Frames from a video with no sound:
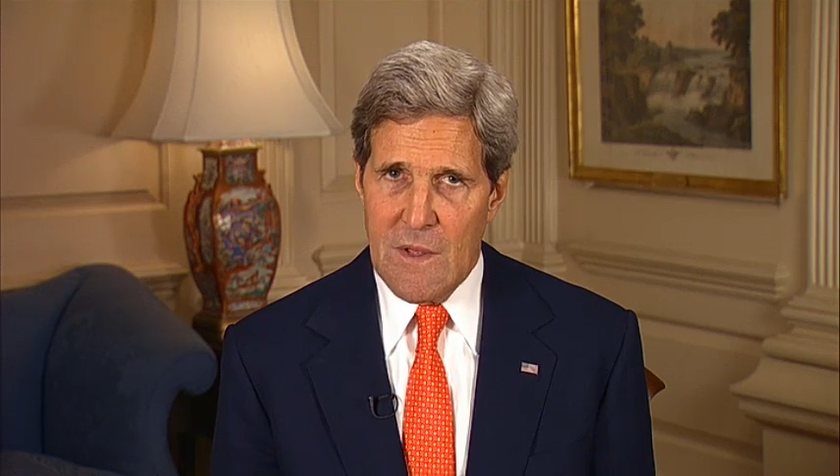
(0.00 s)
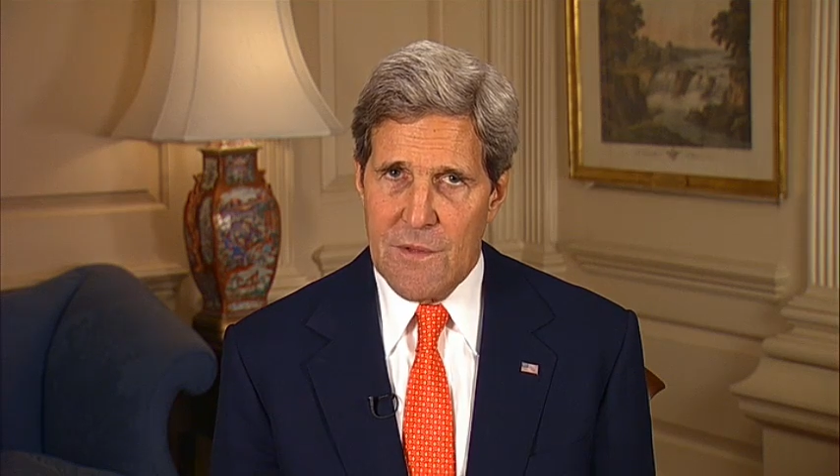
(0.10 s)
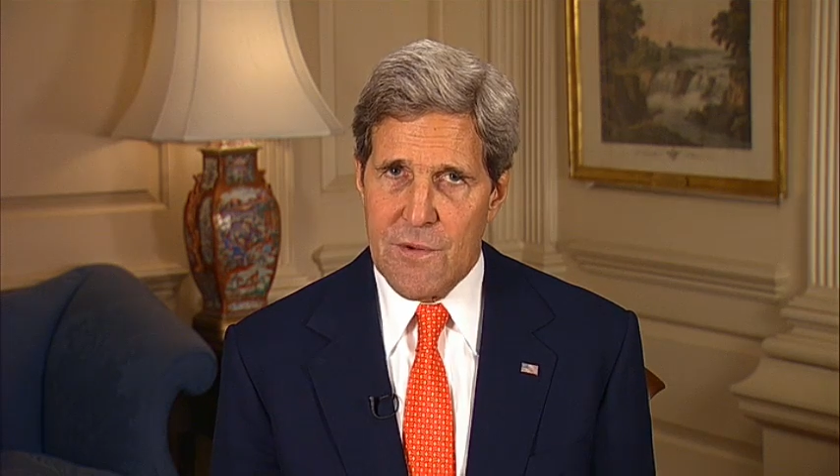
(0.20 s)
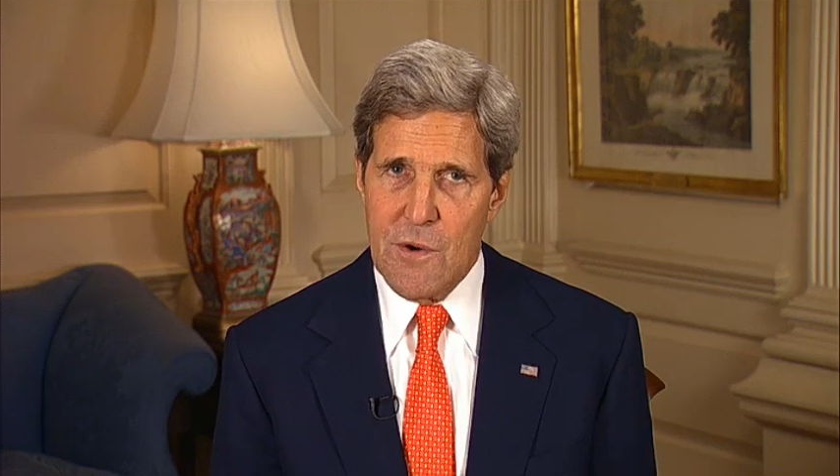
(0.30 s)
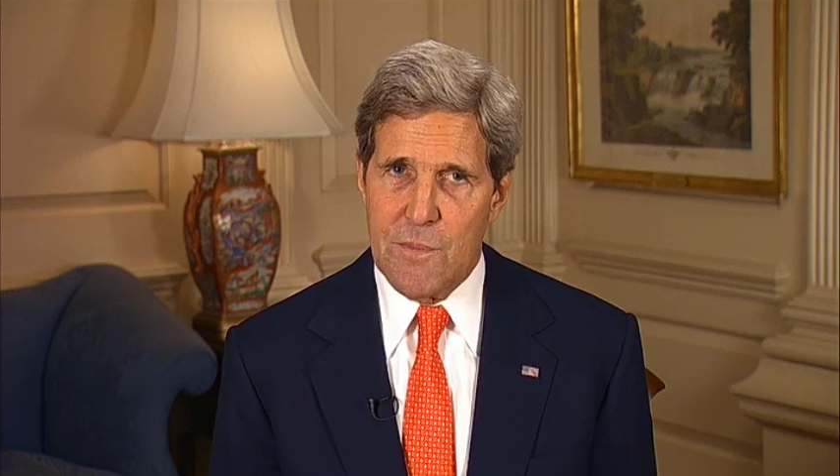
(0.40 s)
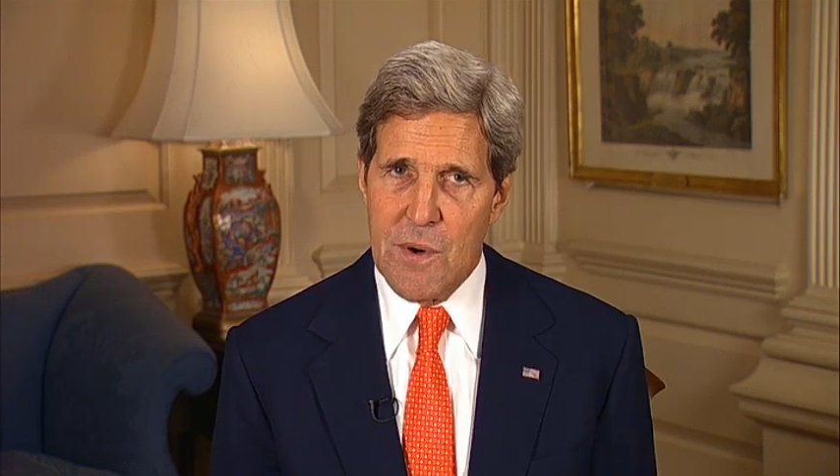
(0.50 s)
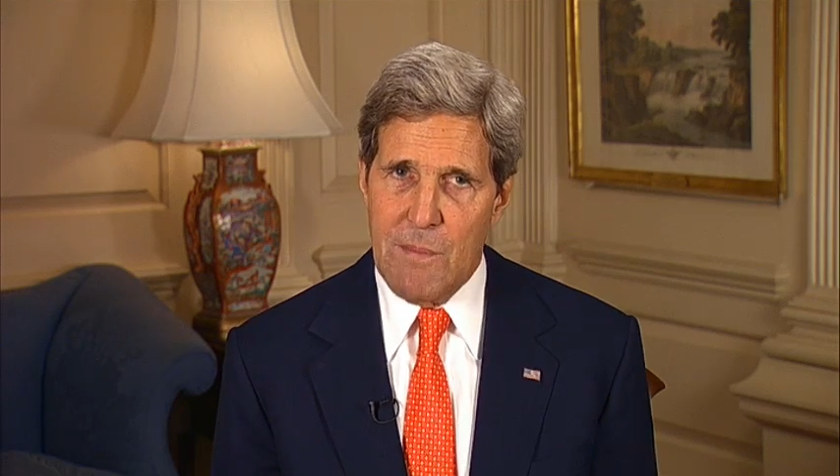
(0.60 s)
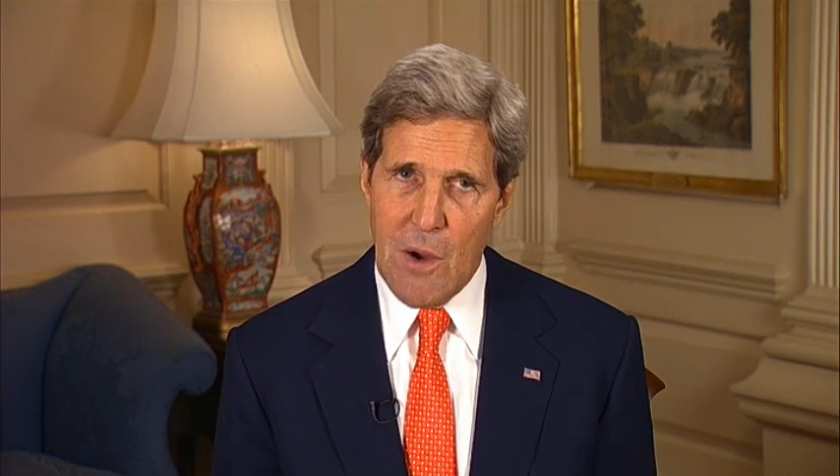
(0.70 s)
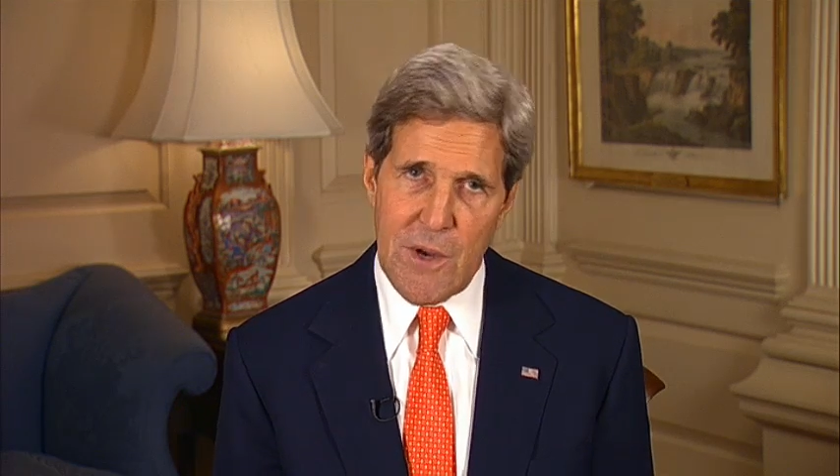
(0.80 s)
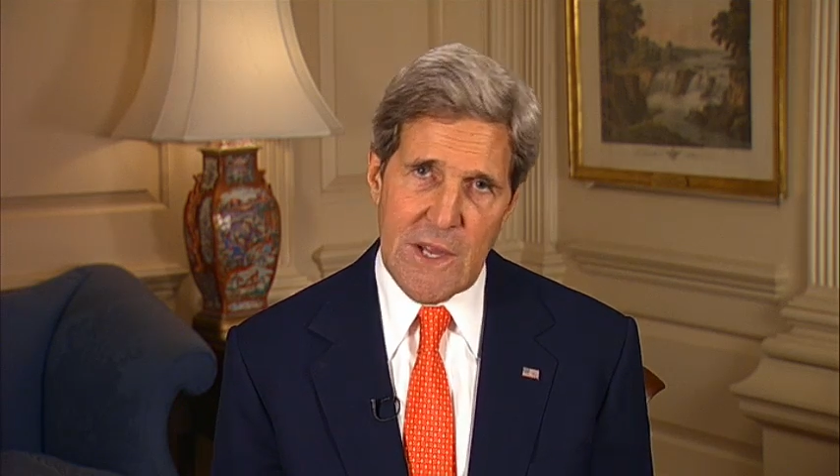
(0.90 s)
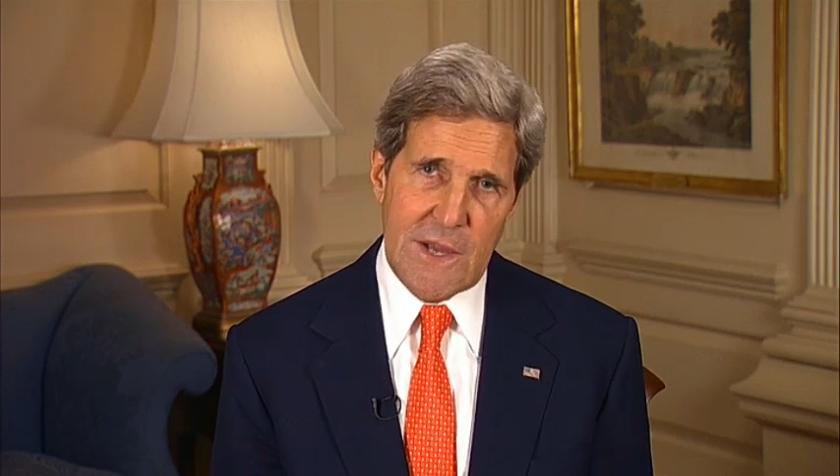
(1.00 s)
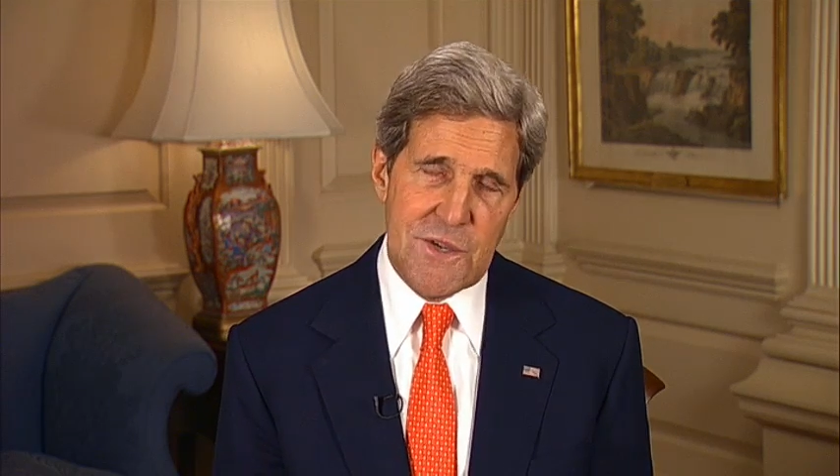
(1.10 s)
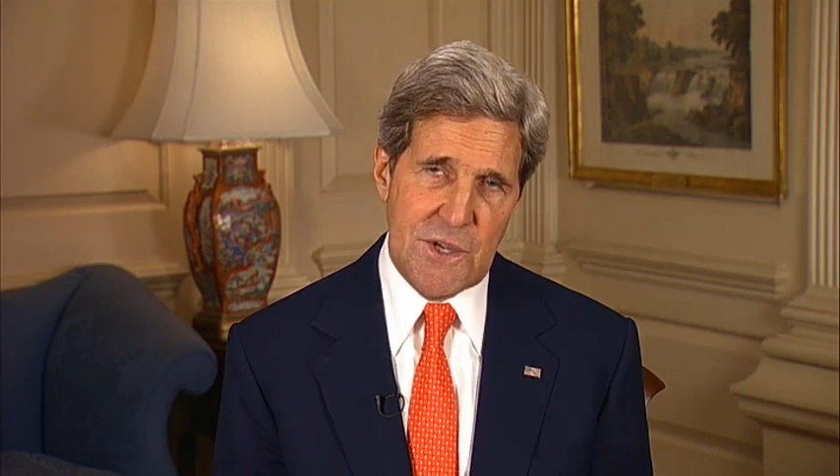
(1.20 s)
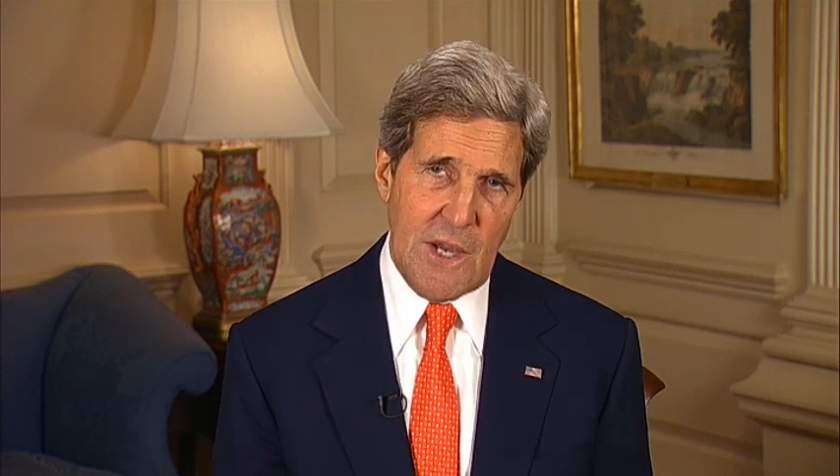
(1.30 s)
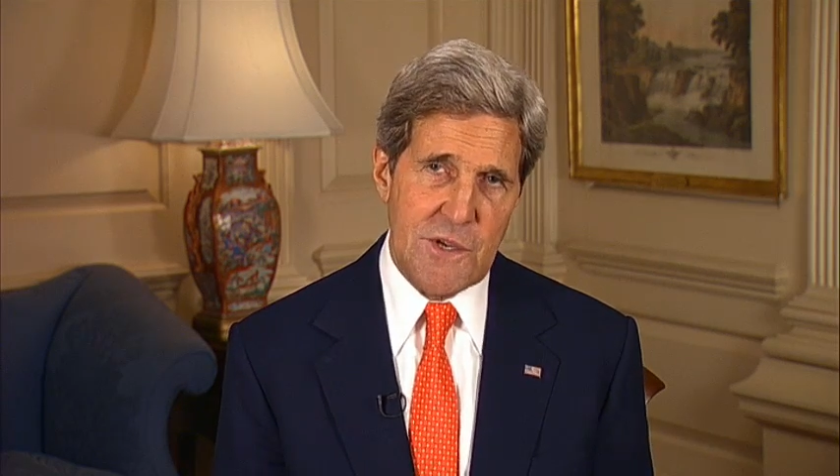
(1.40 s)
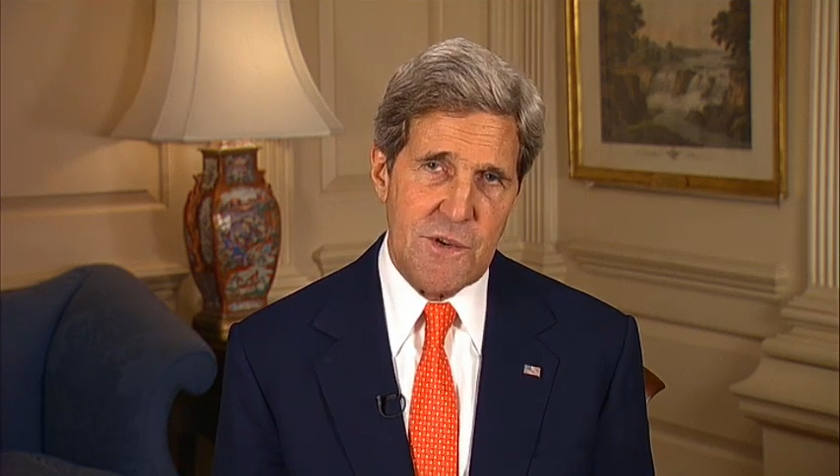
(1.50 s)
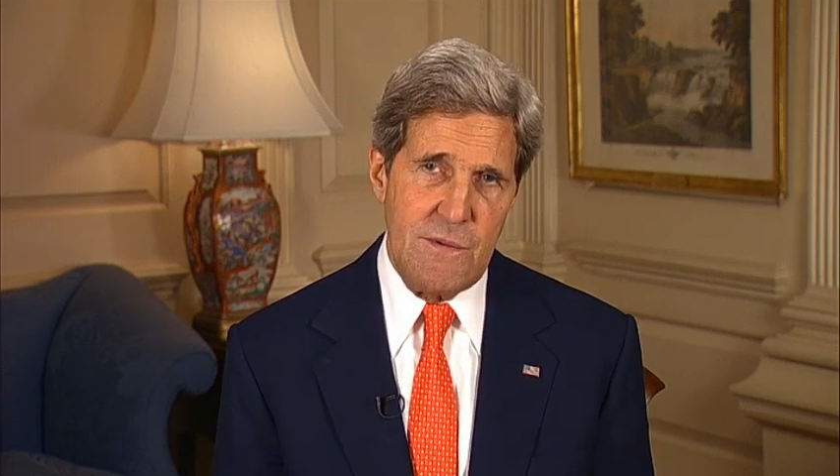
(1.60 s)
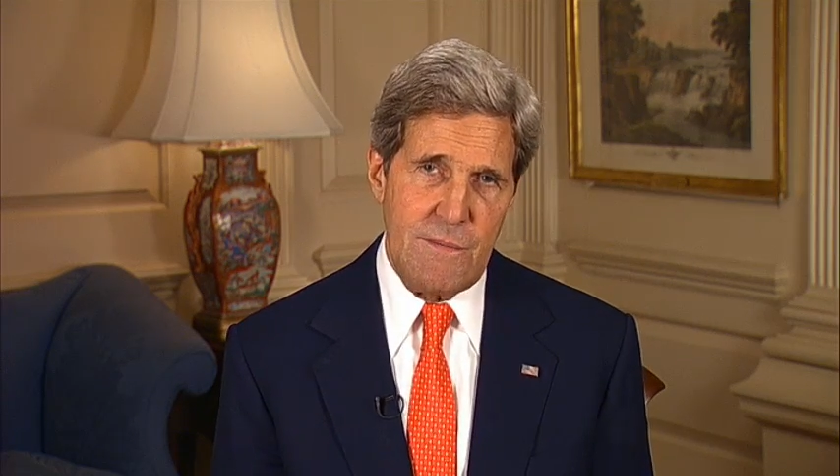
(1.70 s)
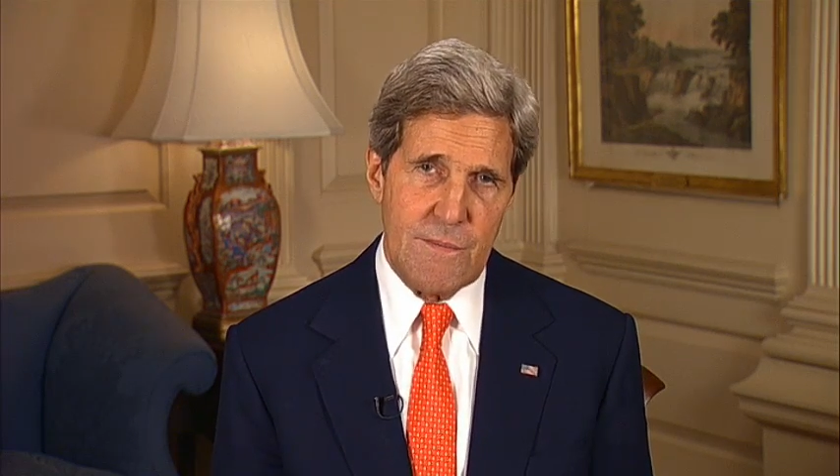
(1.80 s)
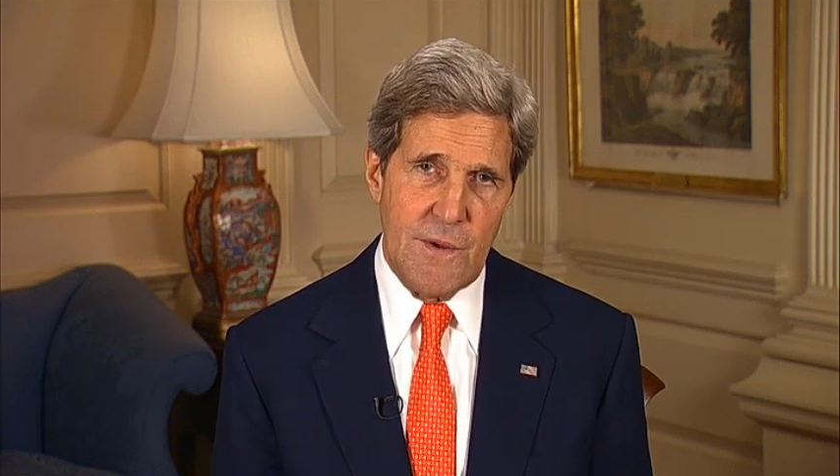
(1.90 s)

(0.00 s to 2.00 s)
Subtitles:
Through promoting education,